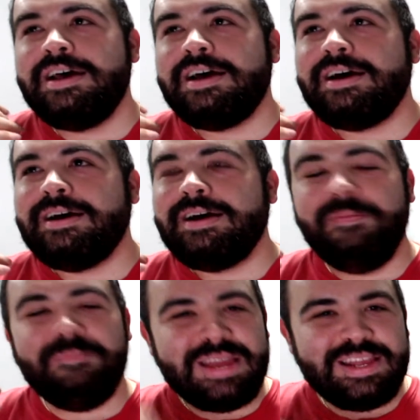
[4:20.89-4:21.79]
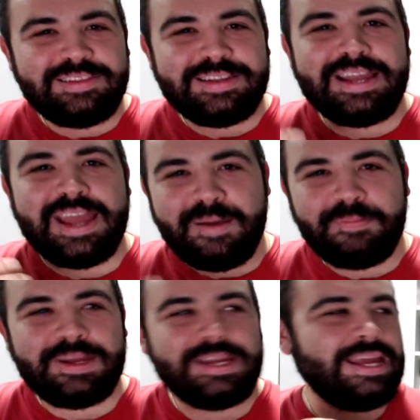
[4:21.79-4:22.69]
uh, amazing,
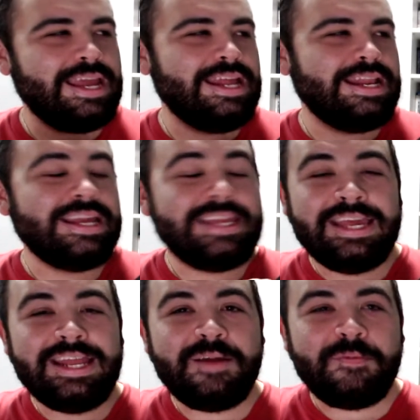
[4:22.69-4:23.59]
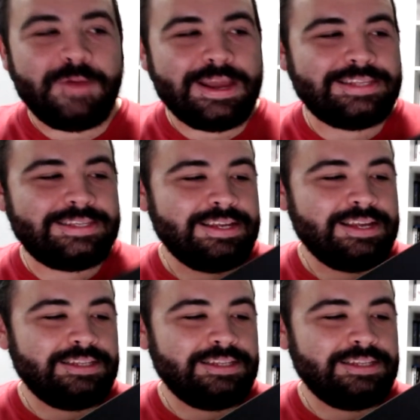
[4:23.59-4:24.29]
epic, and I cannot wait